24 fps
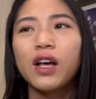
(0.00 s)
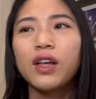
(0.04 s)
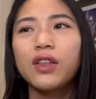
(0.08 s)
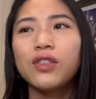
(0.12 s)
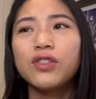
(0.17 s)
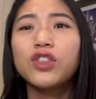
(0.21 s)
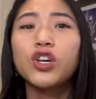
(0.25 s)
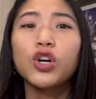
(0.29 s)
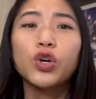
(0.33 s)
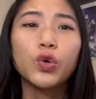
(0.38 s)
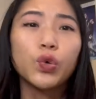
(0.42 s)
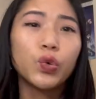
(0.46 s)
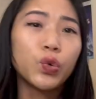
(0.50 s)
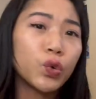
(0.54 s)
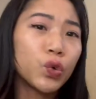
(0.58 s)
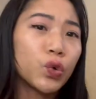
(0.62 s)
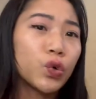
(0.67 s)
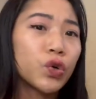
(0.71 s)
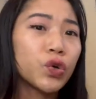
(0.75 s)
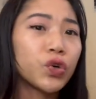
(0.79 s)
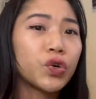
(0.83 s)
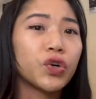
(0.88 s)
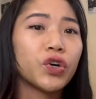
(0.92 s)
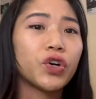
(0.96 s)
the
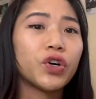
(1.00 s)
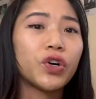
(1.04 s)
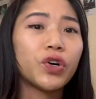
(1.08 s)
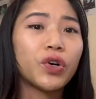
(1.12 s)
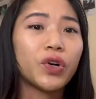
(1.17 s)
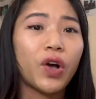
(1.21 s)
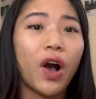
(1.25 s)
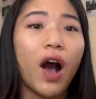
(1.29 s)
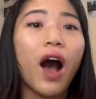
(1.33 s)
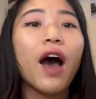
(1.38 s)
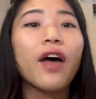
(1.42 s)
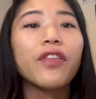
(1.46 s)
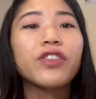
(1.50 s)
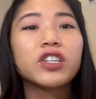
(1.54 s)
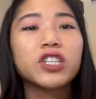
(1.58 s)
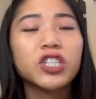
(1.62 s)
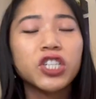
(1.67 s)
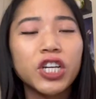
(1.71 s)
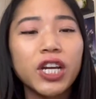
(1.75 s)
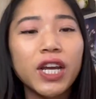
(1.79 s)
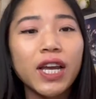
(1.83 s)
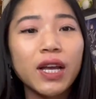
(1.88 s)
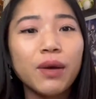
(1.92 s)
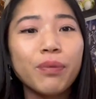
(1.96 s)
cool girl goth
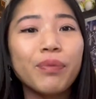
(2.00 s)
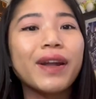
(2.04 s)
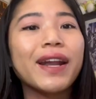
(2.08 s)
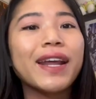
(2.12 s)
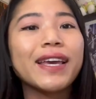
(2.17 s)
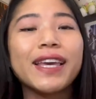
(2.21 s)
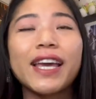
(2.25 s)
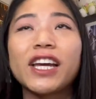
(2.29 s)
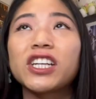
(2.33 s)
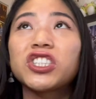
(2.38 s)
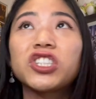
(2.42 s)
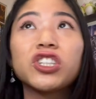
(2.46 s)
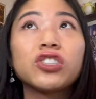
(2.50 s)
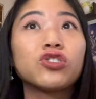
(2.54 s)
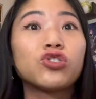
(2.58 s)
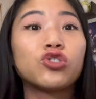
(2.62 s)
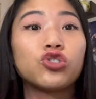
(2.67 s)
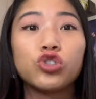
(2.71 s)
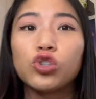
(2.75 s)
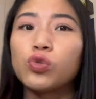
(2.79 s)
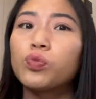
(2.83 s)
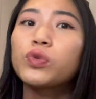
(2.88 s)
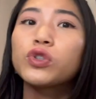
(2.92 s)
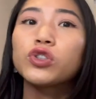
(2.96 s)
chick, but I guess she's
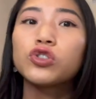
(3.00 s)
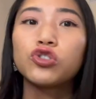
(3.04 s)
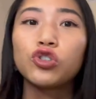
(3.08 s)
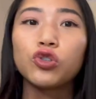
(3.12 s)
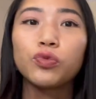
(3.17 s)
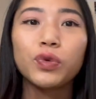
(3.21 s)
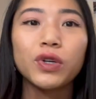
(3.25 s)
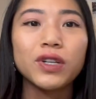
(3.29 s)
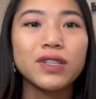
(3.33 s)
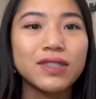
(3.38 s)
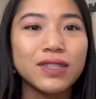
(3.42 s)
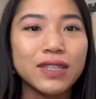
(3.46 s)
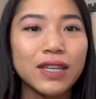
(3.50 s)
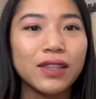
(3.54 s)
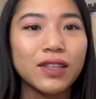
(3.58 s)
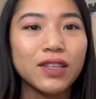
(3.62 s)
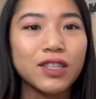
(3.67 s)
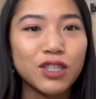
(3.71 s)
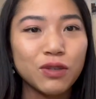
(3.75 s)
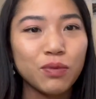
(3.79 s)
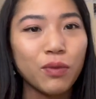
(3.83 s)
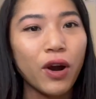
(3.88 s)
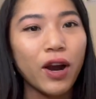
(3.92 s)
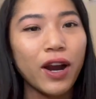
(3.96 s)
super, super insanely
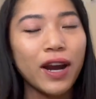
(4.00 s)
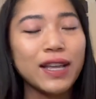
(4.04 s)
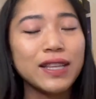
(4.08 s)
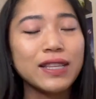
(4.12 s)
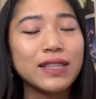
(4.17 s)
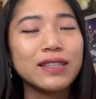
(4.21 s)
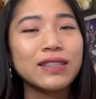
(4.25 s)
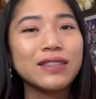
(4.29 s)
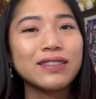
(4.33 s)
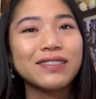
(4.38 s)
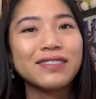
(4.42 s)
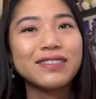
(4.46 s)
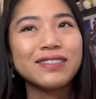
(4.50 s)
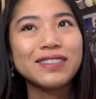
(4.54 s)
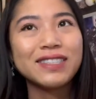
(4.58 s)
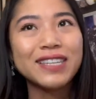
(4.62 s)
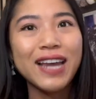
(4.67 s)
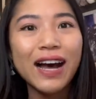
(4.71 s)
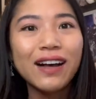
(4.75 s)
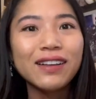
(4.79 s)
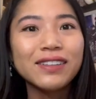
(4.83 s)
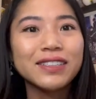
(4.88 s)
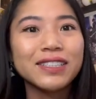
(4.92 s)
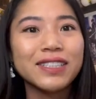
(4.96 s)
smart and
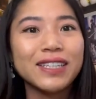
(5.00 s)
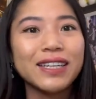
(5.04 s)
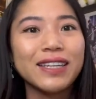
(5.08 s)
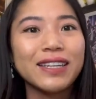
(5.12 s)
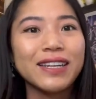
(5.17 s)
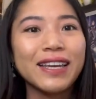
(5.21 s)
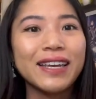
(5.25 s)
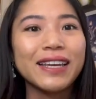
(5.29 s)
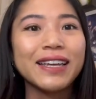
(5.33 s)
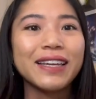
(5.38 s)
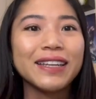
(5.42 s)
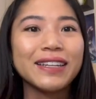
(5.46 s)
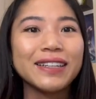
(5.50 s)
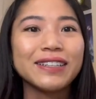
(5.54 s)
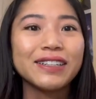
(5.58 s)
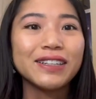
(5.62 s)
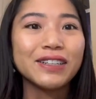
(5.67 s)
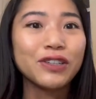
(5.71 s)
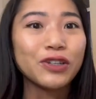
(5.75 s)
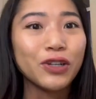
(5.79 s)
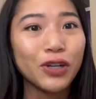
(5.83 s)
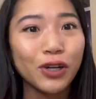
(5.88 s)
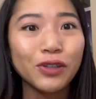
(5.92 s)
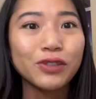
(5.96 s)
talented in
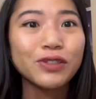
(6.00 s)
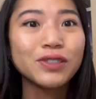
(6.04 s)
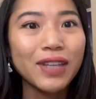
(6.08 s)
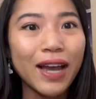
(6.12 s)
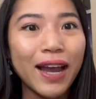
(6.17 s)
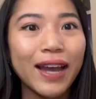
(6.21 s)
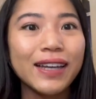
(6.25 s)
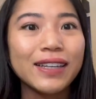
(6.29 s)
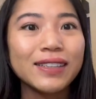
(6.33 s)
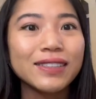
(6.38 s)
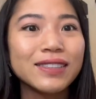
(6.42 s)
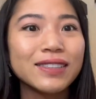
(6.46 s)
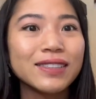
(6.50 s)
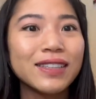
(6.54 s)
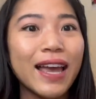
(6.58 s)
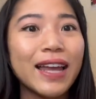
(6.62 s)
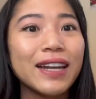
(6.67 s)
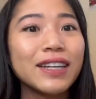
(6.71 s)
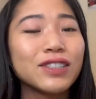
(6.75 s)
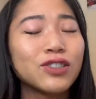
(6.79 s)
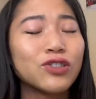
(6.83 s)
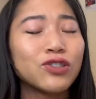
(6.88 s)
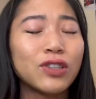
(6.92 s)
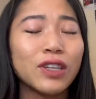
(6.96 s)
neuroscience
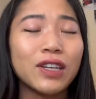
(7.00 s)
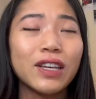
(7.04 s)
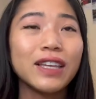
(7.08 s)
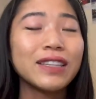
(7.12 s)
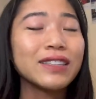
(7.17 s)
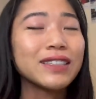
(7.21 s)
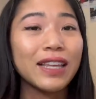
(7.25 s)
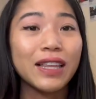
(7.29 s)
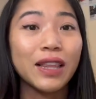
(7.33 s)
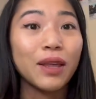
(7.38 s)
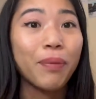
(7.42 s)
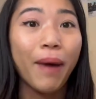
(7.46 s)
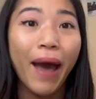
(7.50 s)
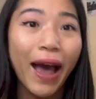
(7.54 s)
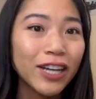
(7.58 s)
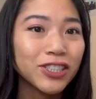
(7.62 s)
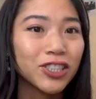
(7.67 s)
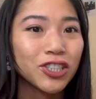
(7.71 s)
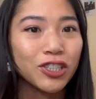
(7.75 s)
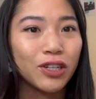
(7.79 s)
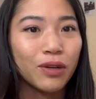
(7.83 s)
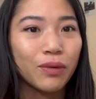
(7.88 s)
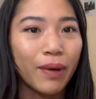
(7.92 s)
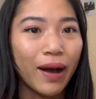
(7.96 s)
and is insanely
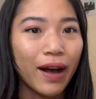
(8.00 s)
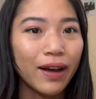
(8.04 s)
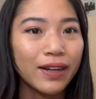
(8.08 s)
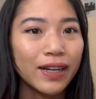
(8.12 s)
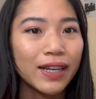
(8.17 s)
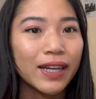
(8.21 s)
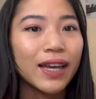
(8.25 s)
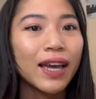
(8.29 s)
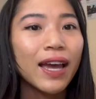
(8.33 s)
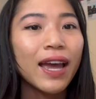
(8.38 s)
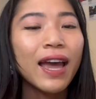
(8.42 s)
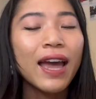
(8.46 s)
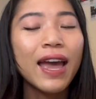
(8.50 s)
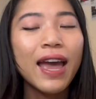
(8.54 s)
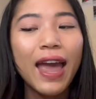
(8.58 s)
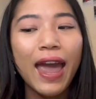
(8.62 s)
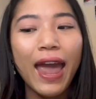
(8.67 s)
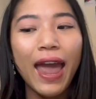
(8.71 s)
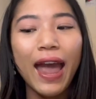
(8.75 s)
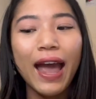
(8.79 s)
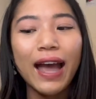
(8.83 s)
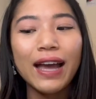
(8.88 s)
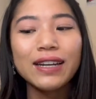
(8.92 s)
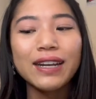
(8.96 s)
passionate about it.
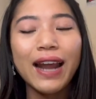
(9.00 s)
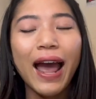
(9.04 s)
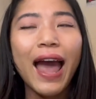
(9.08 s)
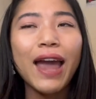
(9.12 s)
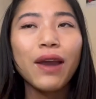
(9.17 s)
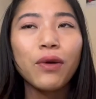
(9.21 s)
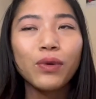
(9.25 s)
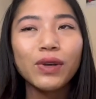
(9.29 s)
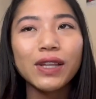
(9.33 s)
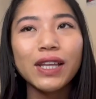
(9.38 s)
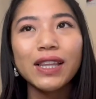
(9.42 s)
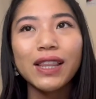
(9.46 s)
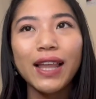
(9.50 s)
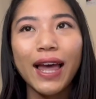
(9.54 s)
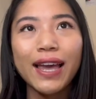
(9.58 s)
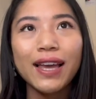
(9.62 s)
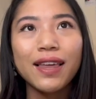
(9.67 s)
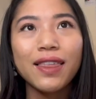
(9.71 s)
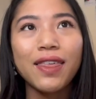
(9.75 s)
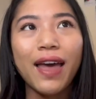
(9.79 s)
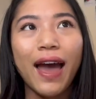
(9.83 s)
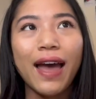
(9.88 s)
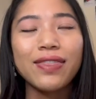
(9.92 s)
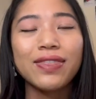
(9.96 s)
And I really
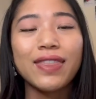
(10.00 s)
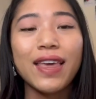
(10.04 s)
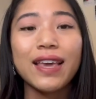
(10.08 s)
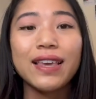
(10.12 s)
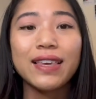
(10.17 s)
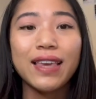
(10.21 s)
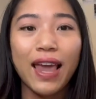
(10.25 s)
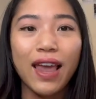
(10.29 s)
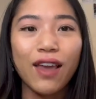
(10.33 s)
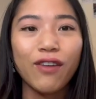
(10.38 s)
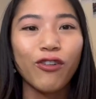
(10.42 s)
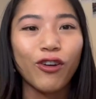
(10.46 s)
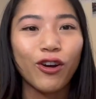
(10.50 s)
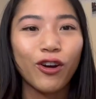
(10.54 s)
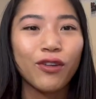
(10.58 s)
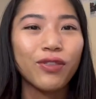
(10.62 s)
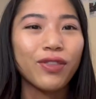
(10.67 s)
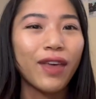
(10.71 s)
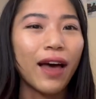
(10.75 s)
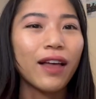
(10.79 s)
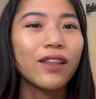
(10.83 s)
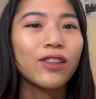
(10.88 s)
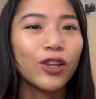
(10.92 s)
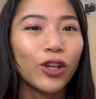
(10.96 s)
like that they gave her
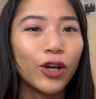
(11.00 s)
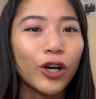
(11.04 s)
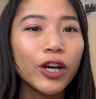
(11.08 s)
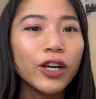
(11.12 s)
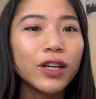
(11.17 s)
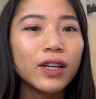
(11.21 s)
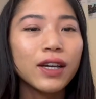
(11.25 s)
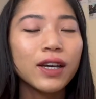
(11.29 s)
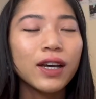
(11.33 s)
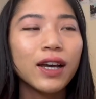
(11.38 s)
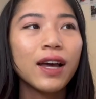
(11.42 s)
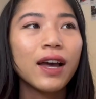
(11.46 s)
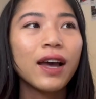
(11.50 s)
that look.